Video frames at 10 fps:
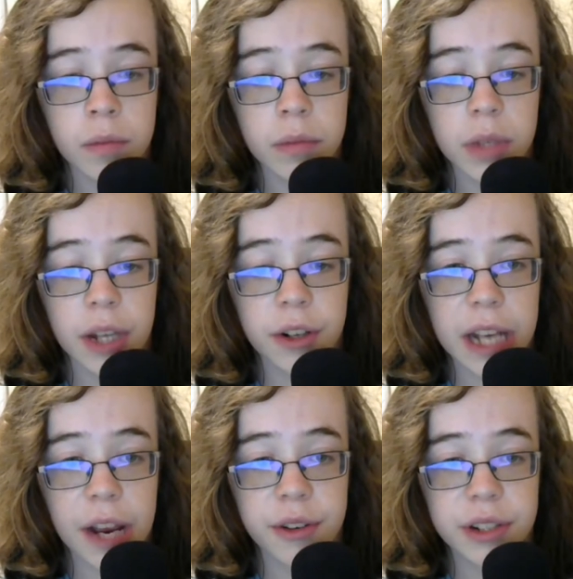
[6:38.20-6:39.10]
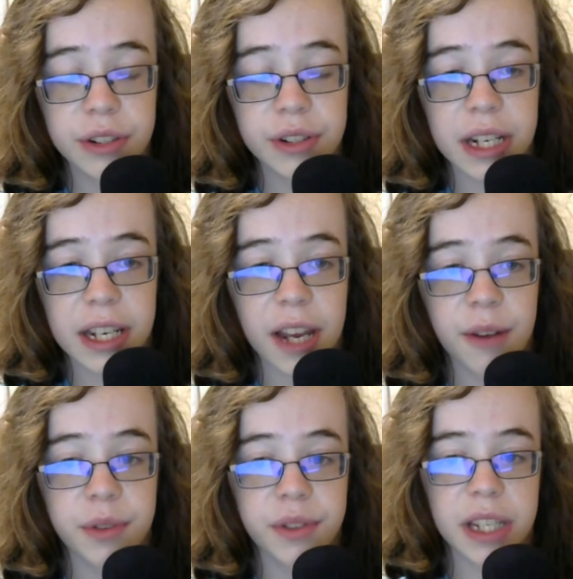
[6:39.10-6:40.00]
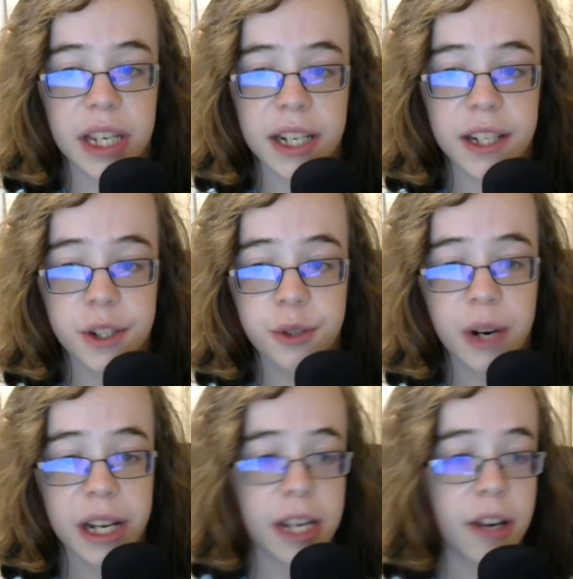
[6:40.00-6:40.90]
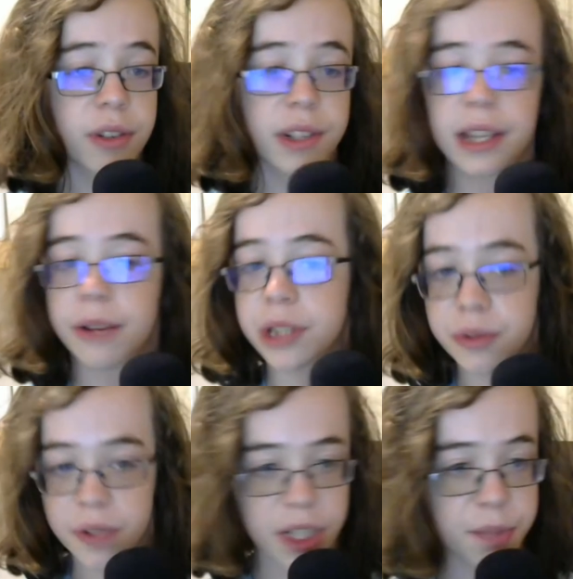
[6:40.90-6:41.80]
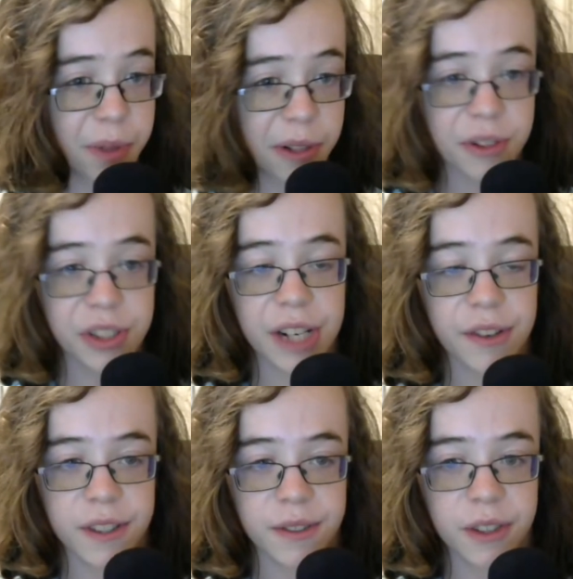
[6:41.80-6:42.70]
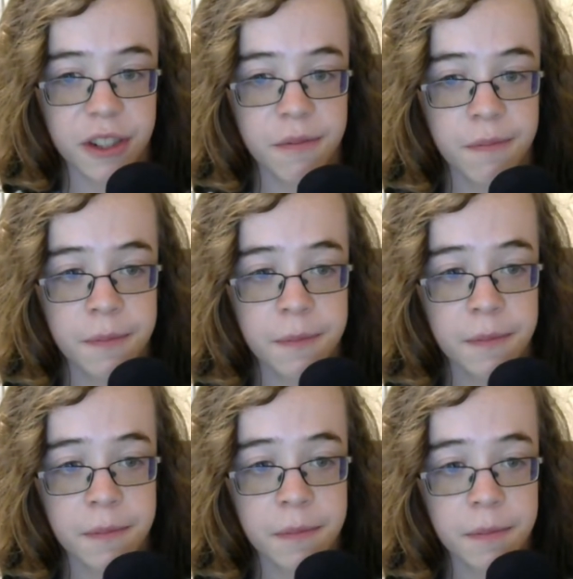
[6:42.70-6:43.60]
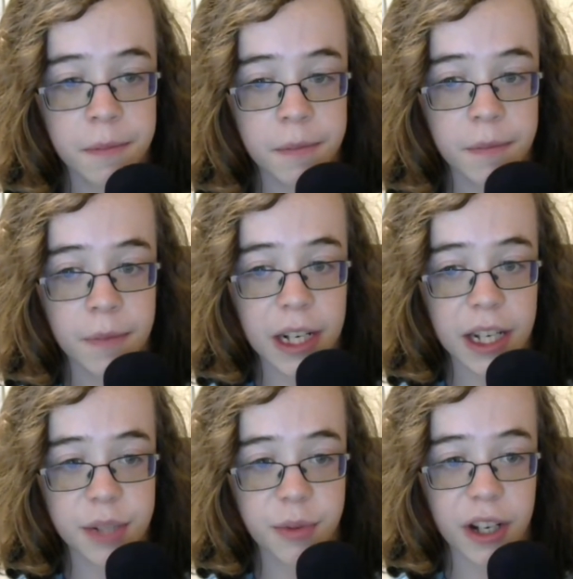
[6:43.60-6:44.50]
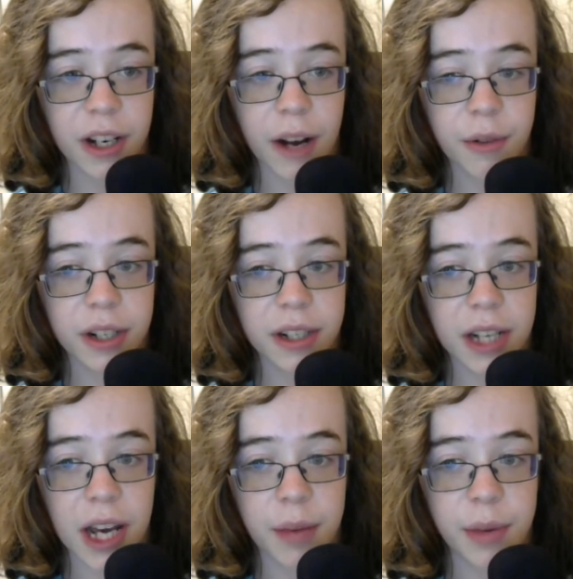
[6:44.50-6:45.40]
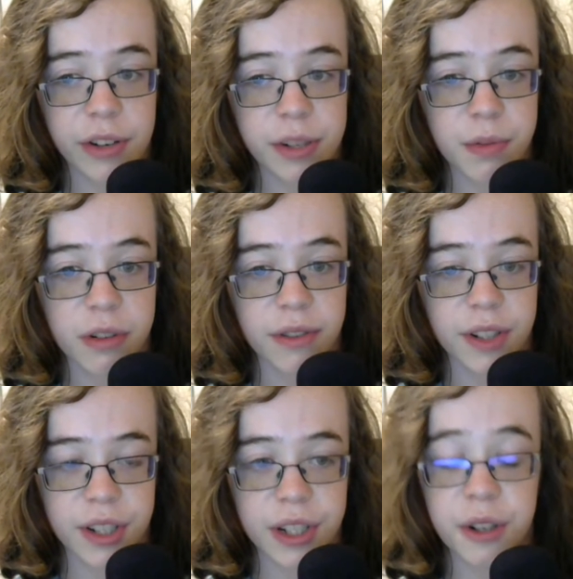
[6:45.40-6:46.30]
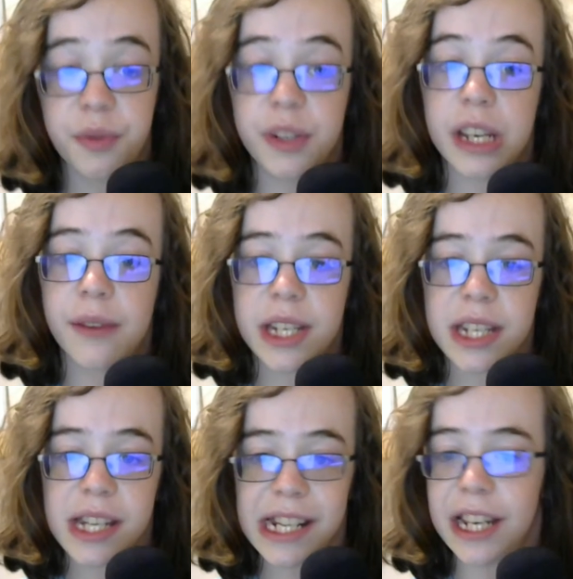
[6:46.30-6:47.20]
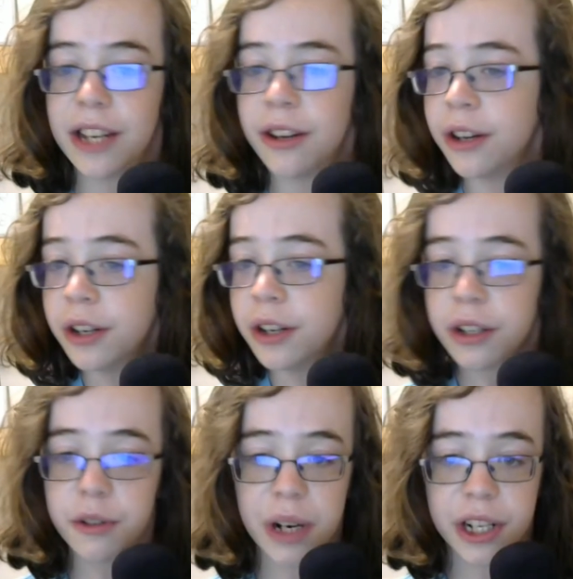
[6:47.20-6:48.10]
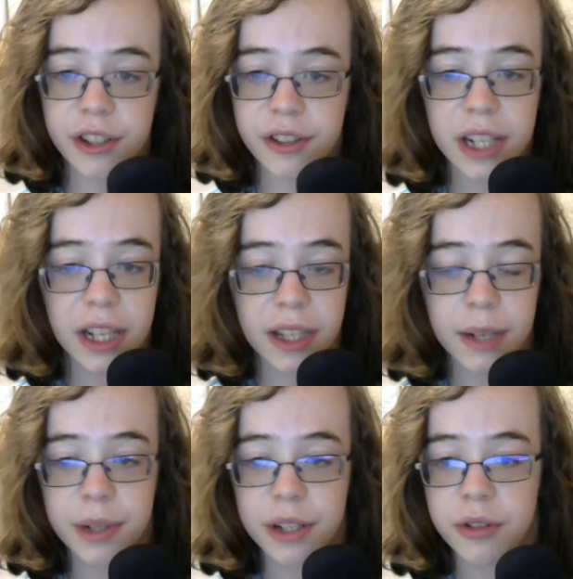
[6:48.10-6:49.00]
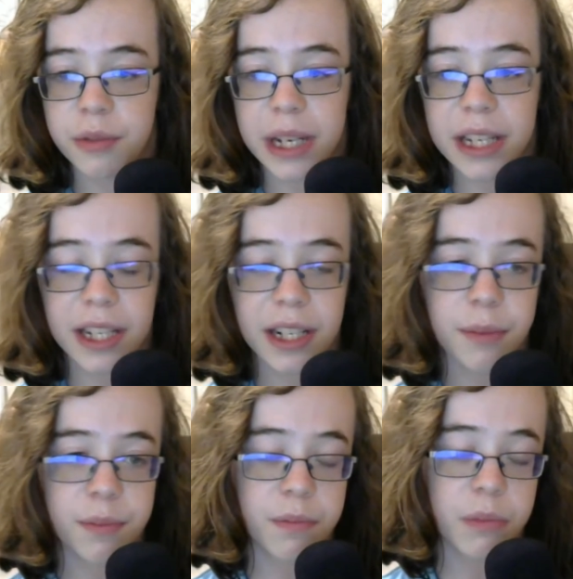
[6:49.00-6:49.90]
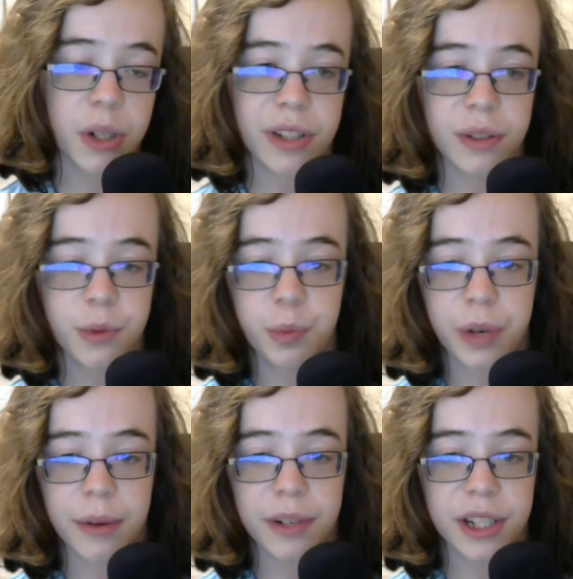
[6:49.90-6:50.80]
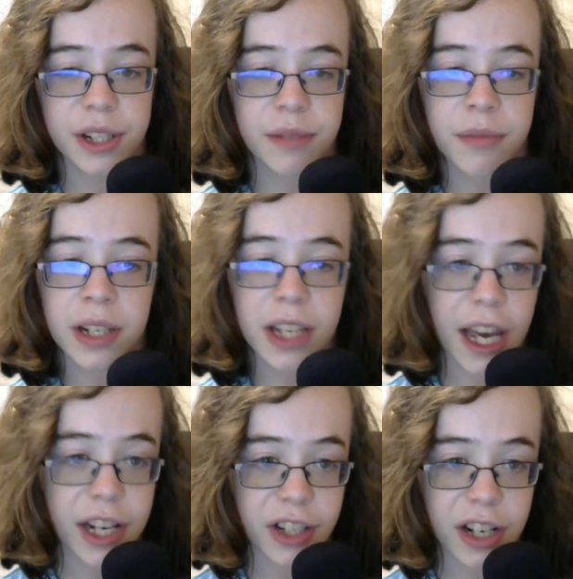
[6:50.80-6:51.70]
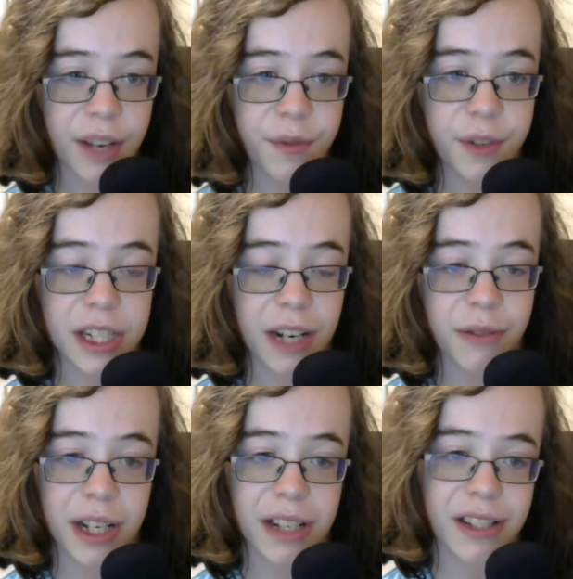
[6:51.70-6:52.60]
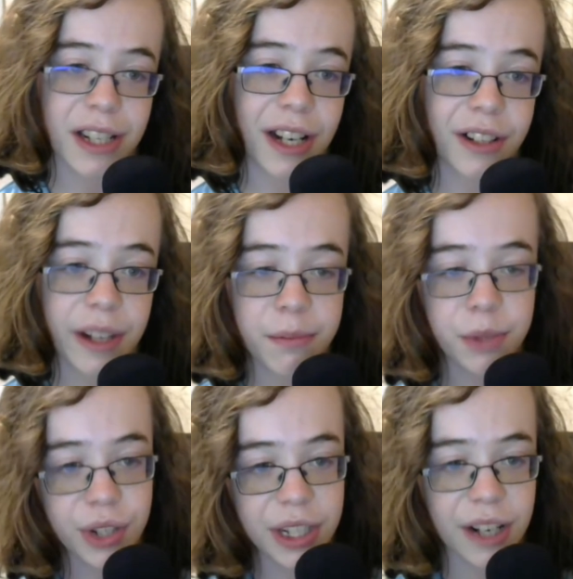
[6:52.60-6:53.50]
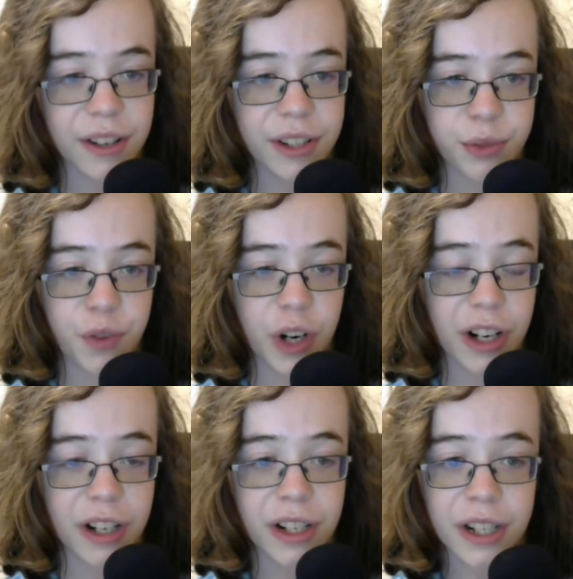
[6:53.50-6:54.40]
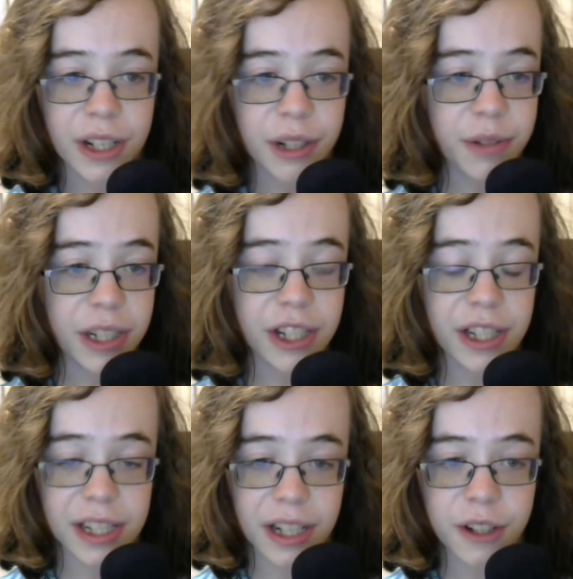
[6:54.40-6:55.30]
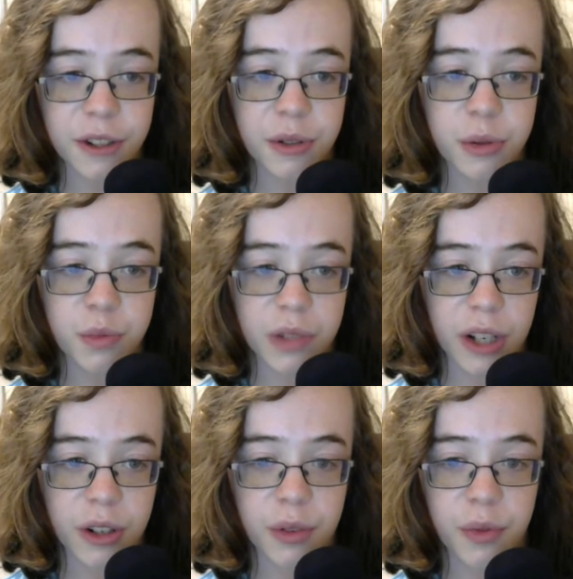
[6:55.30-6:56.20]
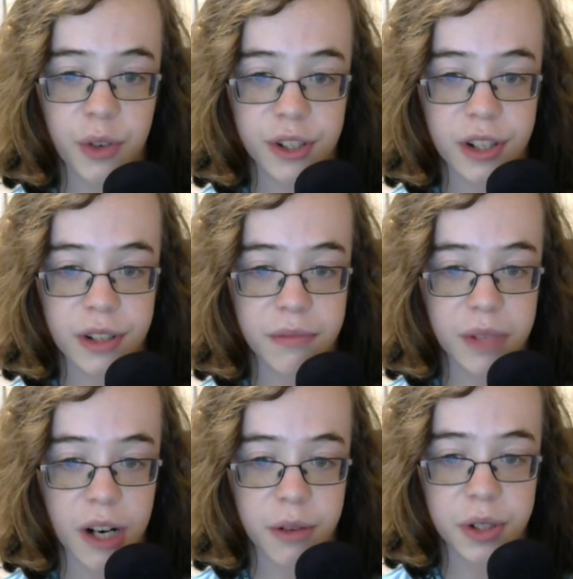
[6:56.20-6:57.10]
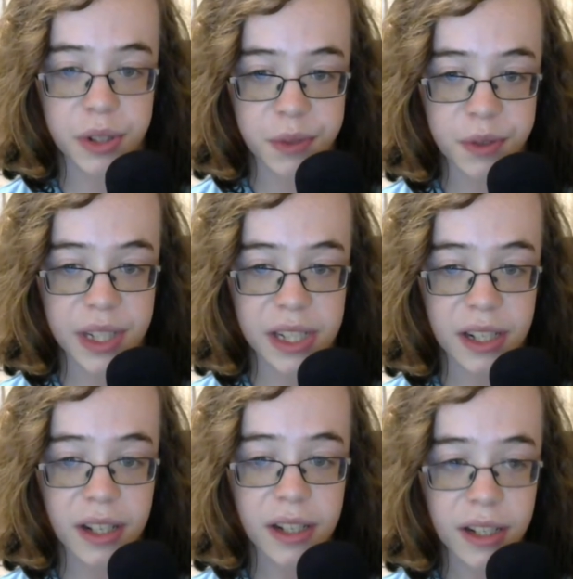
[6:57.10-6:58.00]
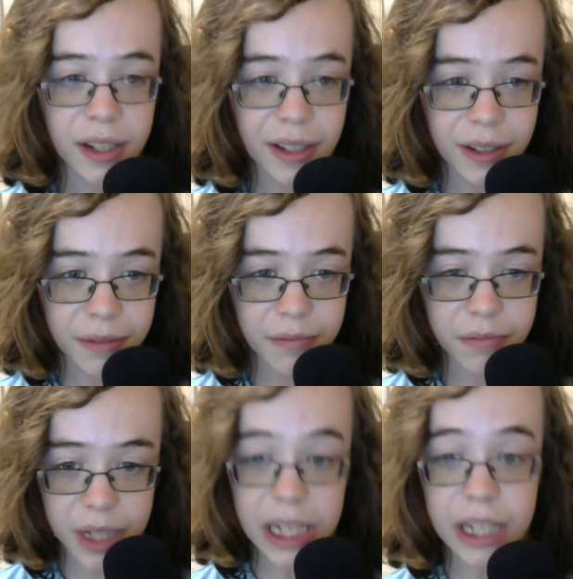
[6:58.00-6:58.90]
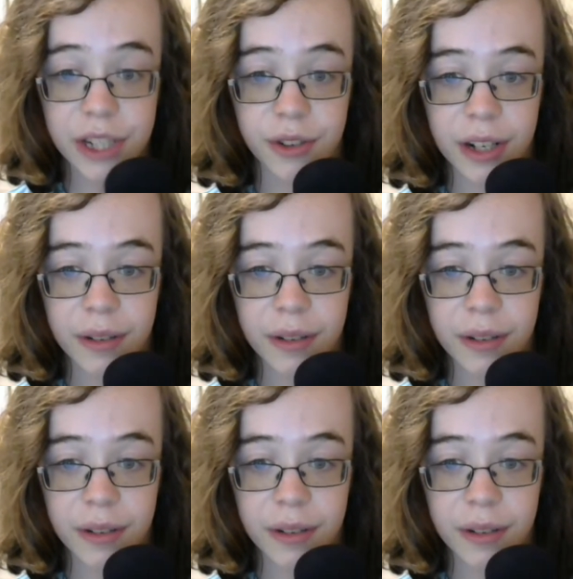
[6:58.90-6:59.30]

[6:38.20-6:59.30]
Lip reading: The other characters I can't really get into right now because that would go into spoiler territory. And guess what? Now we're going to talk about spoilers. So if you haven't seen it yet, go watch it or something. But who am I kidding? Most of you will probably just catch it on Netflix anyway. It's gotten $11 million so far, which is a new low for Star Wars movies in history.